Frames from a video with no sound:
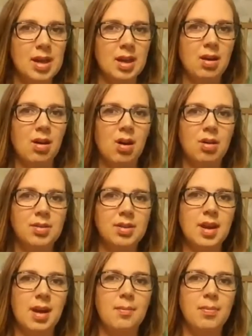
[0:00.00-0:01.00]
all the
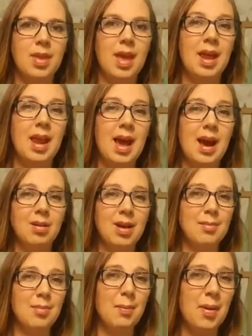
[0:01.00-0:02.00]
time
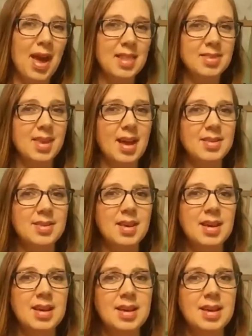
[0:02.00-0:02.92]
and my pant size.